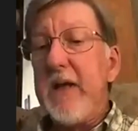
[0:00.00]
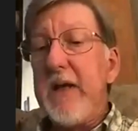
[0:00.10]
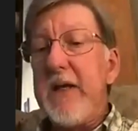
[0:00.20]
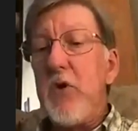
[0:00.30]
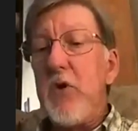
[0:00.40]

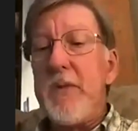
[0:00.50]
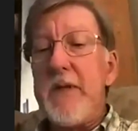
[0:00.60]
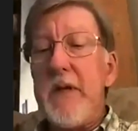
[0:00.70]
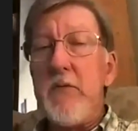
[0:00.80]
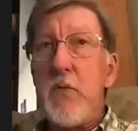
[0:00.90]
He told me that
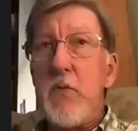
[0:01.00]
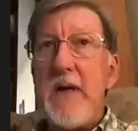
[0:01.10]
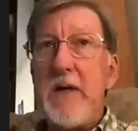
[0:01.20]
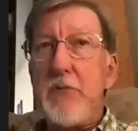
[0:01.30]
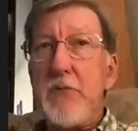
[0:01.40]
he was
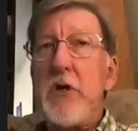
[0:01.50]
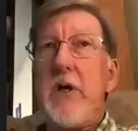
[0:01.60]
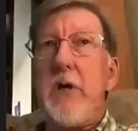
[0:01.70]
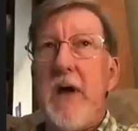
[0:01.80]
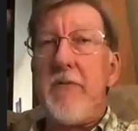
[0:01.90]
writing a book
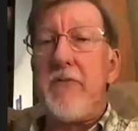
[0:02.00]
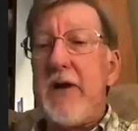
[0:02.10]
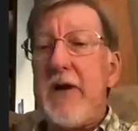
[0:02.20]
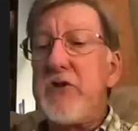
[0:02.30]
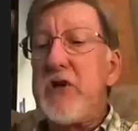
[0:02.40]
about
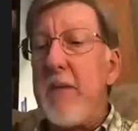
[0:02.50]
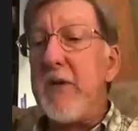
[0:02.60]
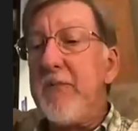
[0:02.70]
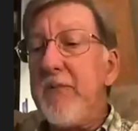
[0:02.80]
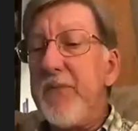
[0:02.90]
Frank
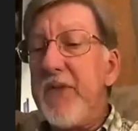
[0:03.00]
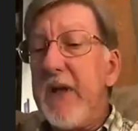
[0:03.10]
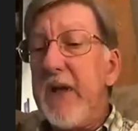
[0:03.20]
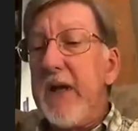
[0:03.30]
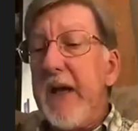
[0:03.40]
Chapman
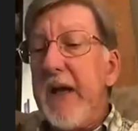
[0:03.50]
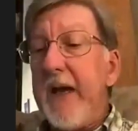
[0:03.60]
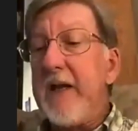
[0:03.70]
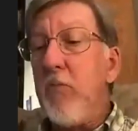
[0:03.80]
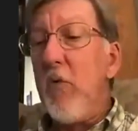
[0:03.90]
and
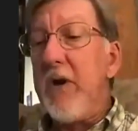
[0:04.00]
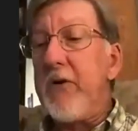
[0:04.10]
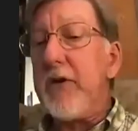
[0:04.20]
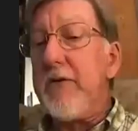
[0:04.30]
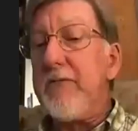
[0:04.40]
he
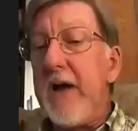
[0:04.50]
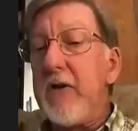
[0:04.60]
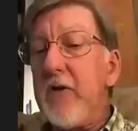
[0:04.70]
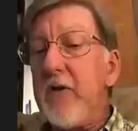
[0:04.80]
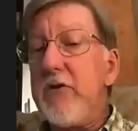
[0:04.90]
wondered if I
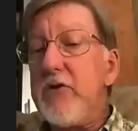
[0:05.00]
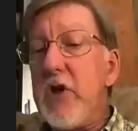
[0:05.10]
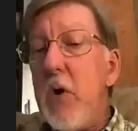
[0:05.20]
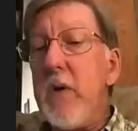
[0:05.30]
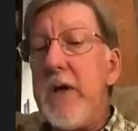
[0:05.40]
could
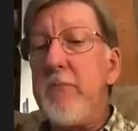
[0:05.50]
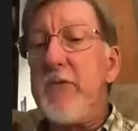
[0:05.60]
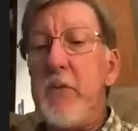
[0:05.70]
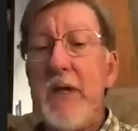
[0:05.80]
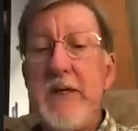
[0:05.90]
show him the
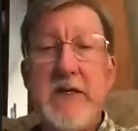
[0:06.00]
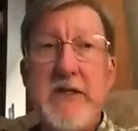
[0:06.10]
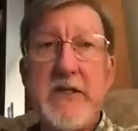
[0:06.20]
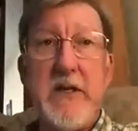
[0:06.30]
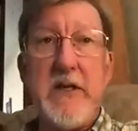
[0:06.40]

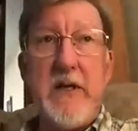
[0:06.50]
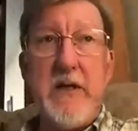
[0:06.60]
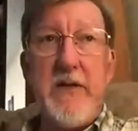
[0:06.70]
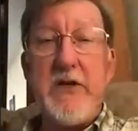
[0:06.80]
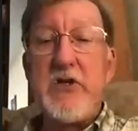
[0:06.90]
places
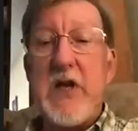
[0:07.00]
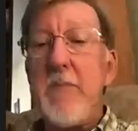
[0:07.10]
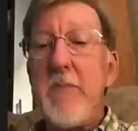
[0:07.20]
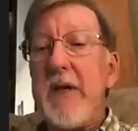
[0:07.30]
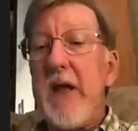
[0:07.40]
that
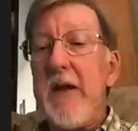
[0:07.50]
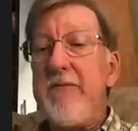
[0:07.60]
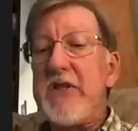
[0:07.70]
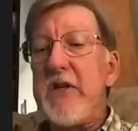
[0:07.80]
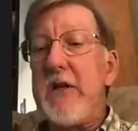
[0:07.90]
Chapman had
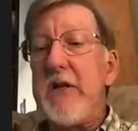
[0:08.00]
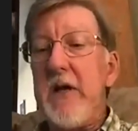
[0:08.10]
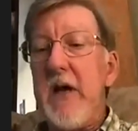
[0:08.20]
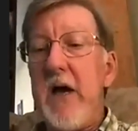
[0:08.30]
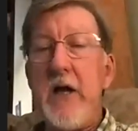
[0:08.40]
visited
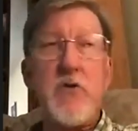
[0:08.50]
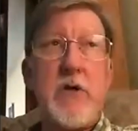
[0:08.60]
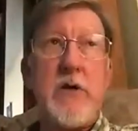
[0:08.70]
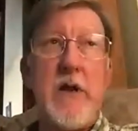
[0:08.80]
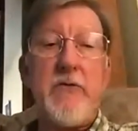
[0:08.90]

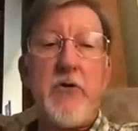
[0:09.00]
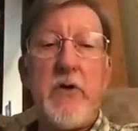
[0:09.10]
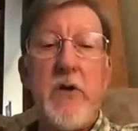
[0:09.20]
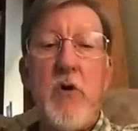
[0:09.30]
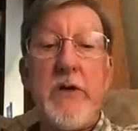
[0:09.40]

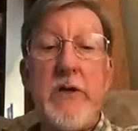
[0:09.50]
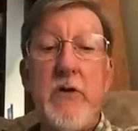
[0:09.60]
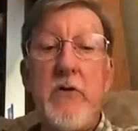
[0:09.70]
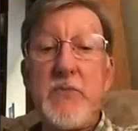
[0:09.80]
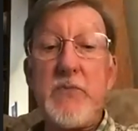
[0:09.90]
131
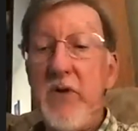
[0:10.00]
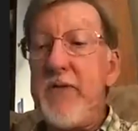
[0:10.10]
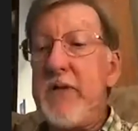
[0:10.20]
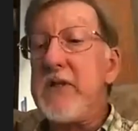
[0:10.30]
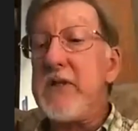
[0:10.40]
years
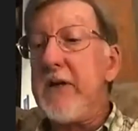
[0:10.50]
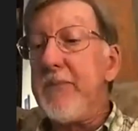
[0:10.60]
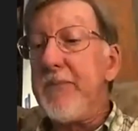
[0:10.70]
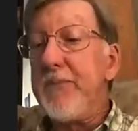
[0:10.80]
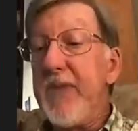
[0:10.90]
previously.
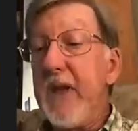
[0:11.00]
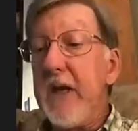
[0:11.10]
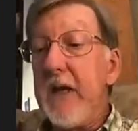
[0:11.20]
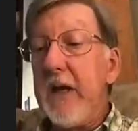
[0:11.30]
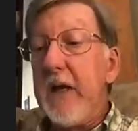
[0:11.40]

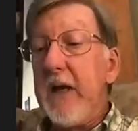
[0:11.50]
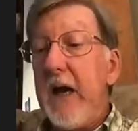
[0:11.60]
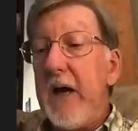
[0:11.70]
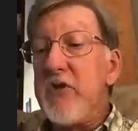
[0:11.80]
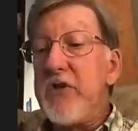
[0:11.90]

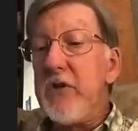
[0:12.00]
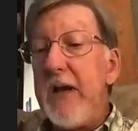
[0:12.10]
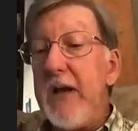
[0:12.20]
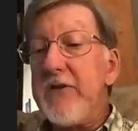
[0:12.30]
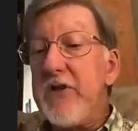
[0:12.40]
I was
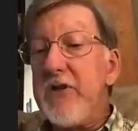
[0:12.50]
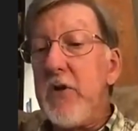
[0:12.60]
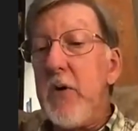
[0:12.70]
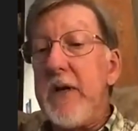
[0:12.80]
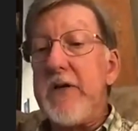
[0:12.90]
delighted to
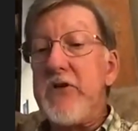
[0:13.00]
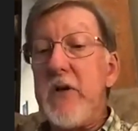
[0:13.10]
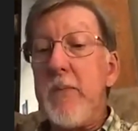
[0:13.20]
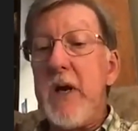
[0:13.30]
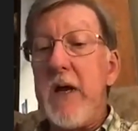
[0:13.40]
do it, and
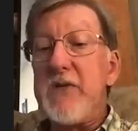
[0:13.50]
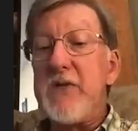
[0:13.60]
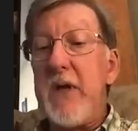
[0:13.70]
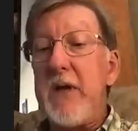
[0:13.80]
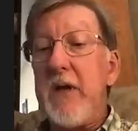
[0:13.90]
Jim and I
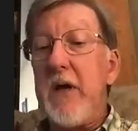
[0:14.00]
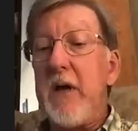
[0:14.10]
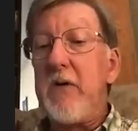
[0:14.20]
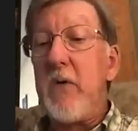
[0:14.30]
spent a